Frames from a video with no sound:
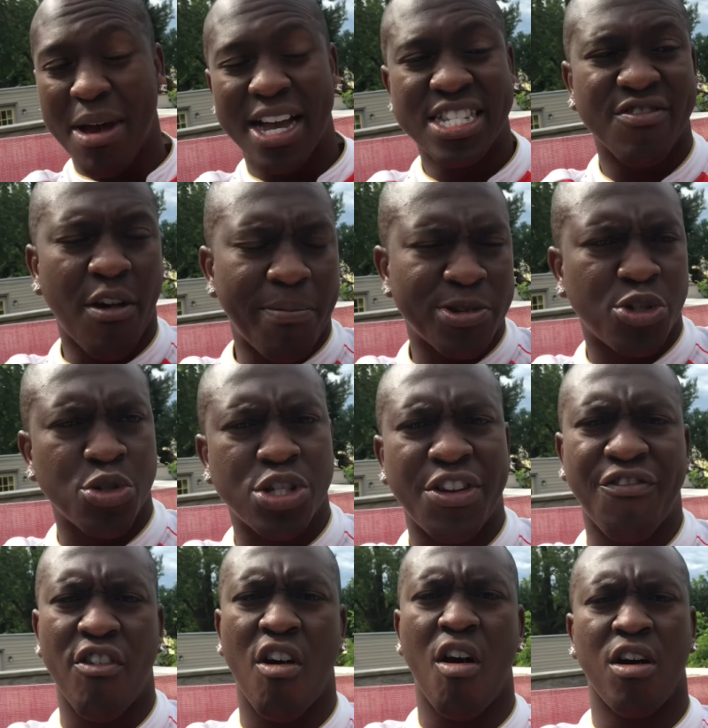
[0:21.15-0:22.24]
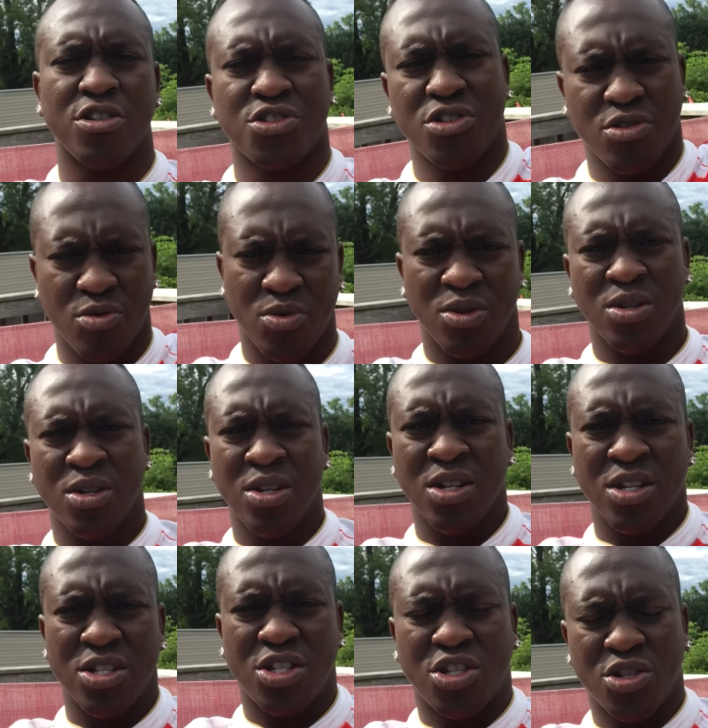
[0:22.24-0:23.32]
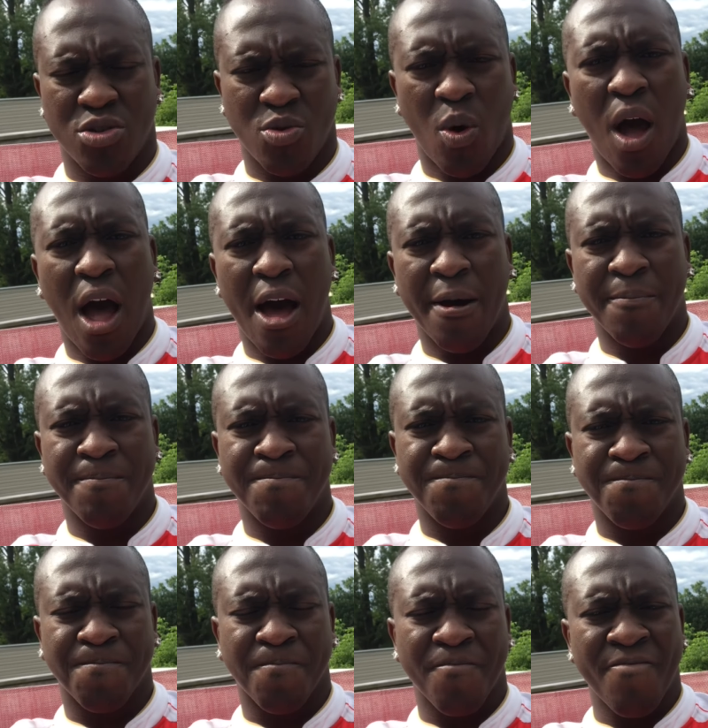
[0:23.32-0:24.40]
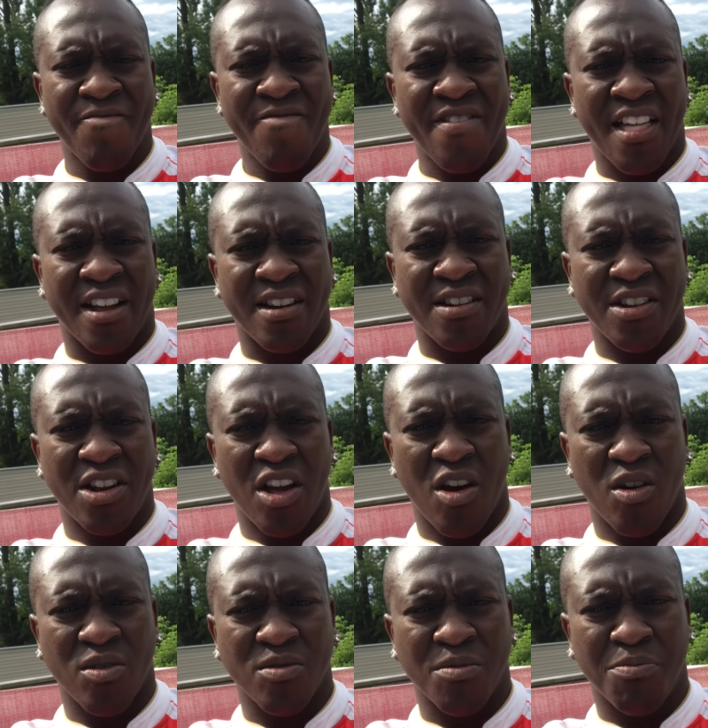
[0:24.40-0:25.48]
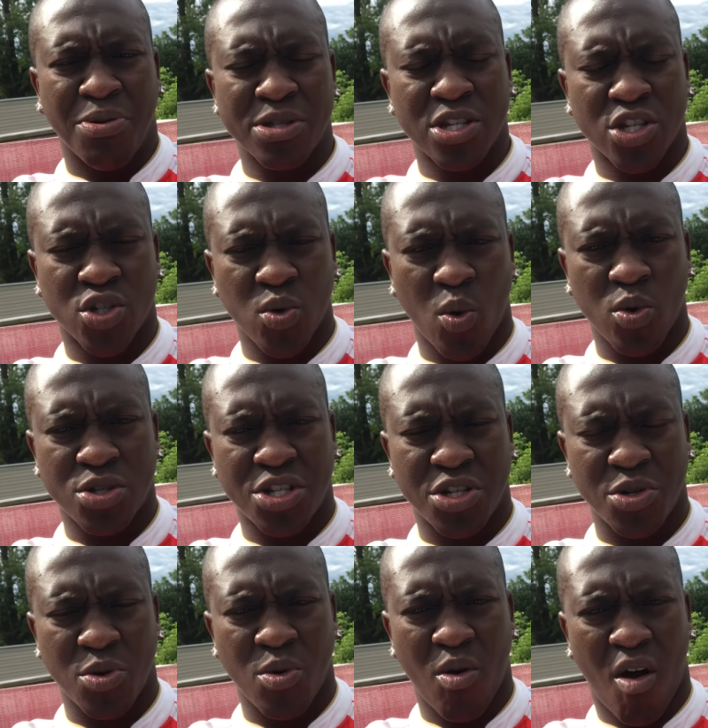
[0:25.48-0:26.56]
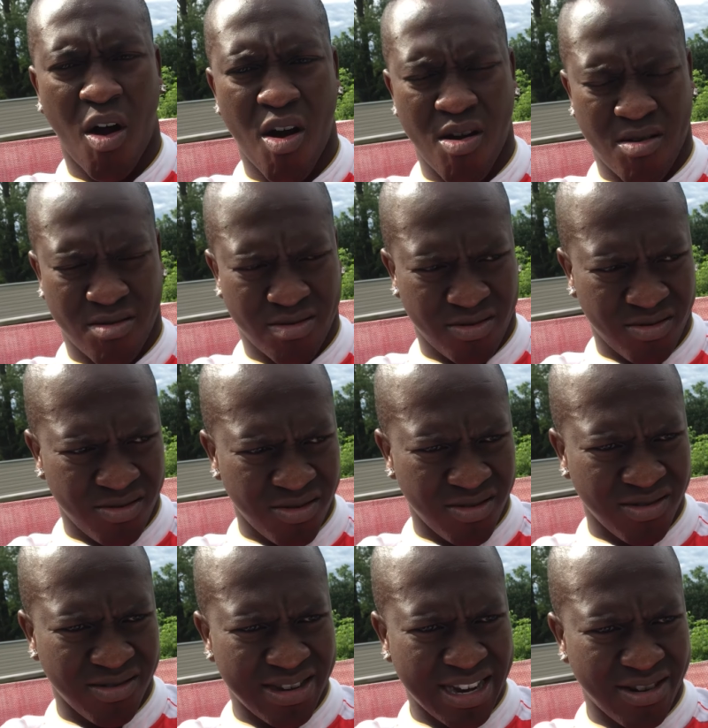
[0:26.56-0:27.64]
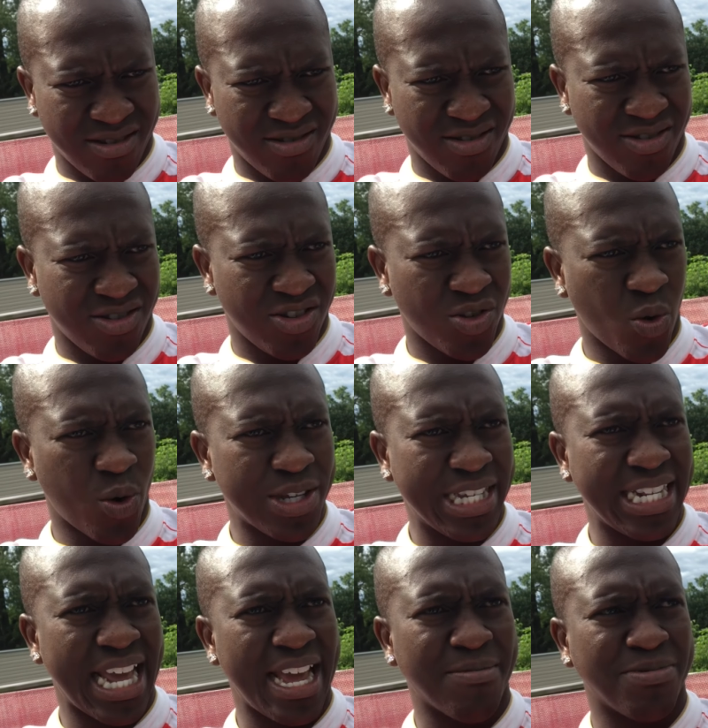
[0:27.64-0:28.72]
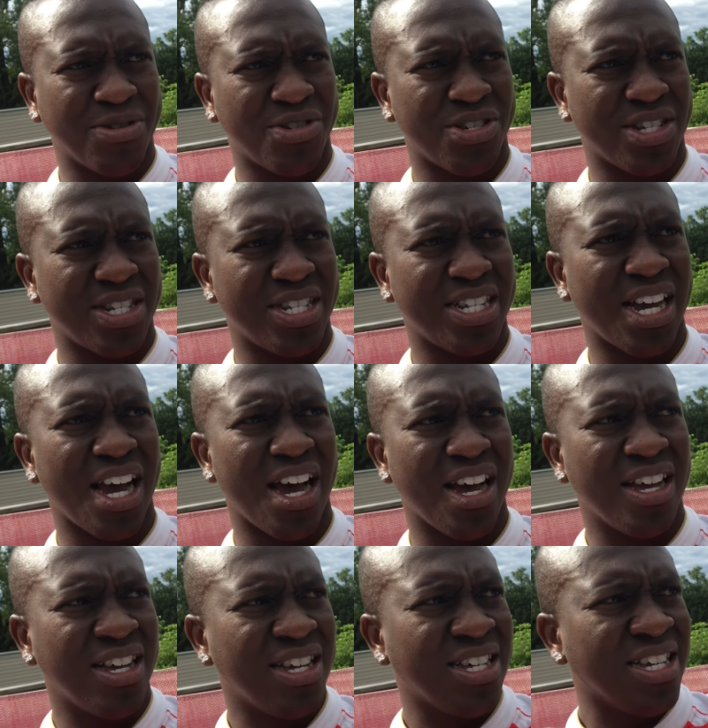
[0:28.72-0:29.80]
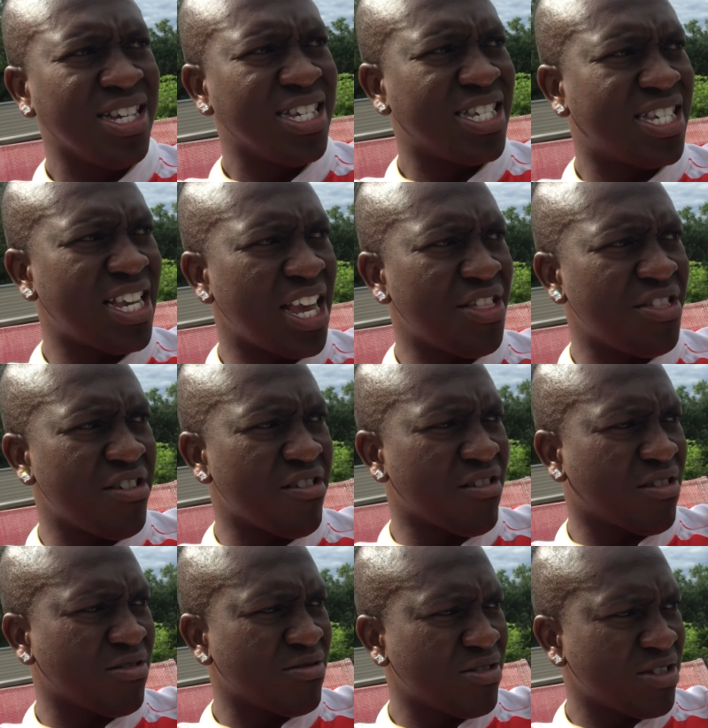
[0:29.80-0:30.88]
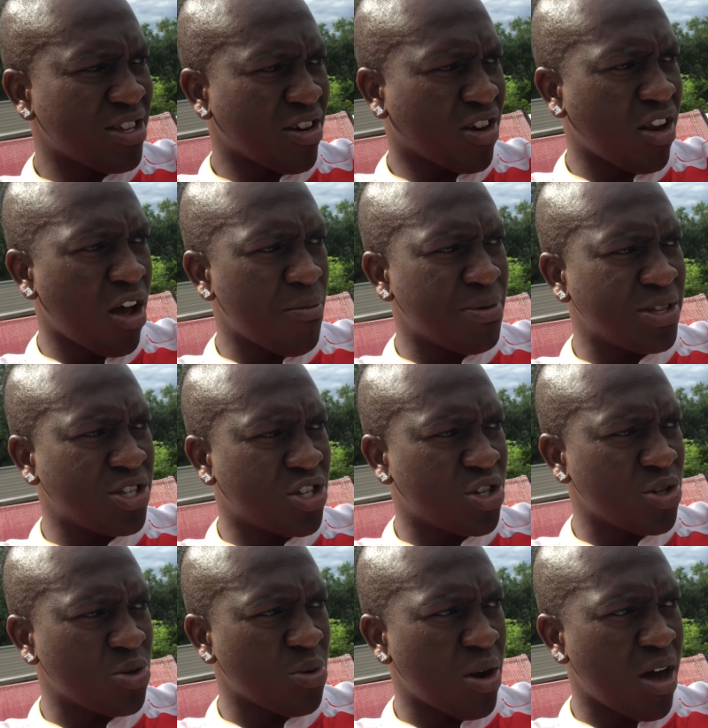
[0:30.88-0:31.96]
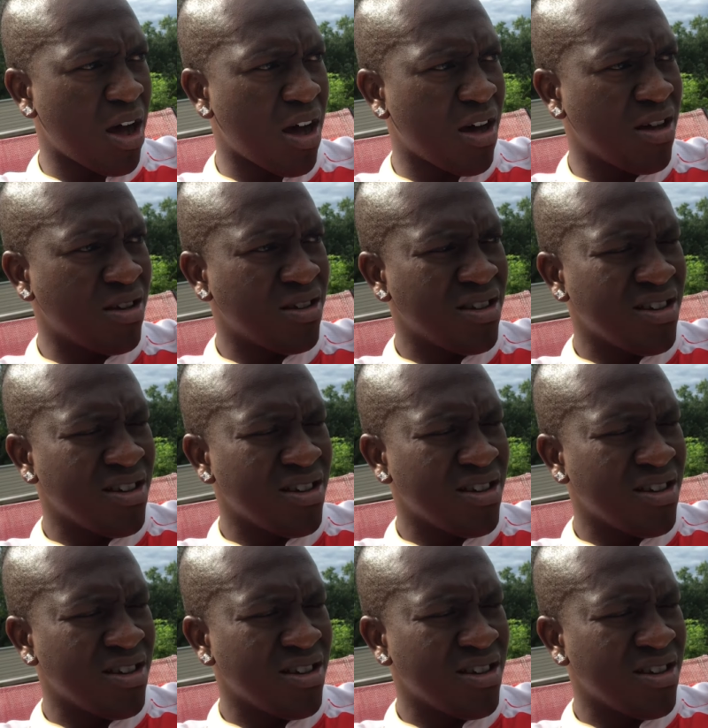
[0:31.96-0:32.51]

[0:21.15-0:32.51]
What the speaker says: massive opportunity for Arsenal to, put the sword to our noisy neighbors and send their club into a